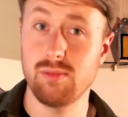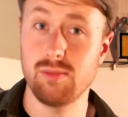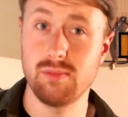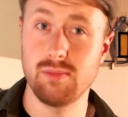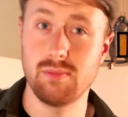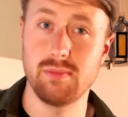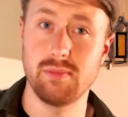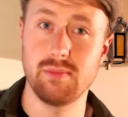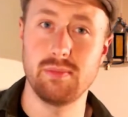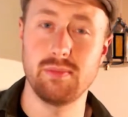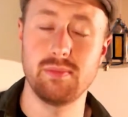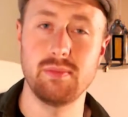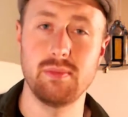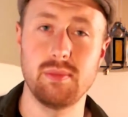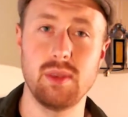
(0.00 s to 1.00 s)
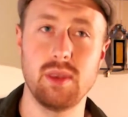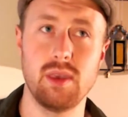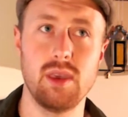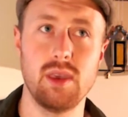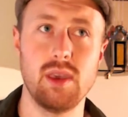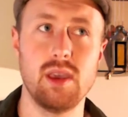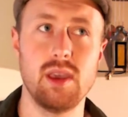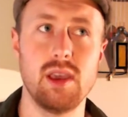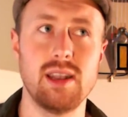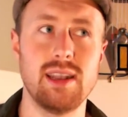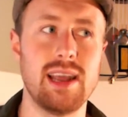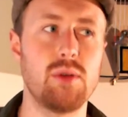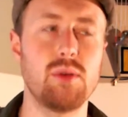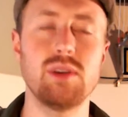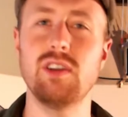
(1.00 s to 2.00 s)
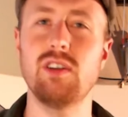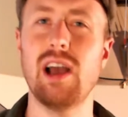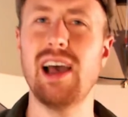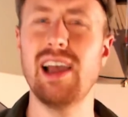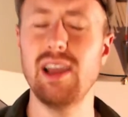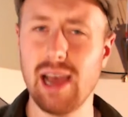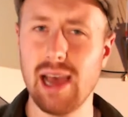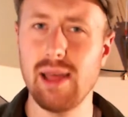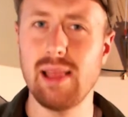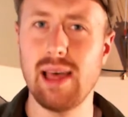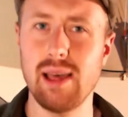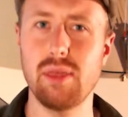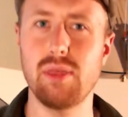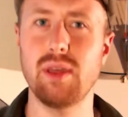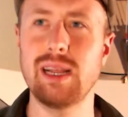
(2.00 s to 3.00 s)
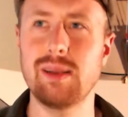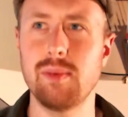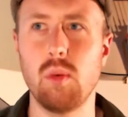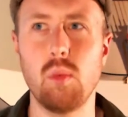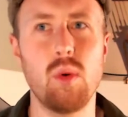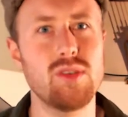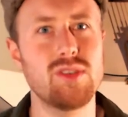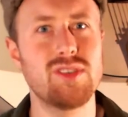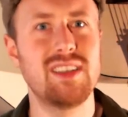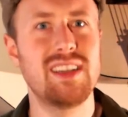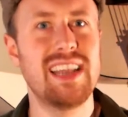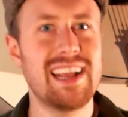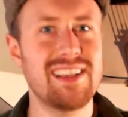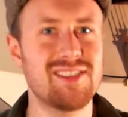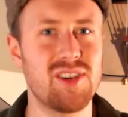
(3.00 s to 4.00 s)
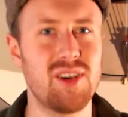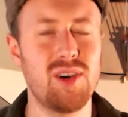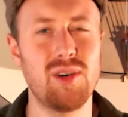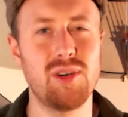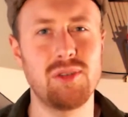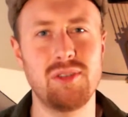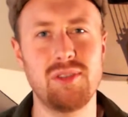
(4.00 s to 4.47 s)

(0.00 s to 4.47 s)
Now I think about what's the next chord.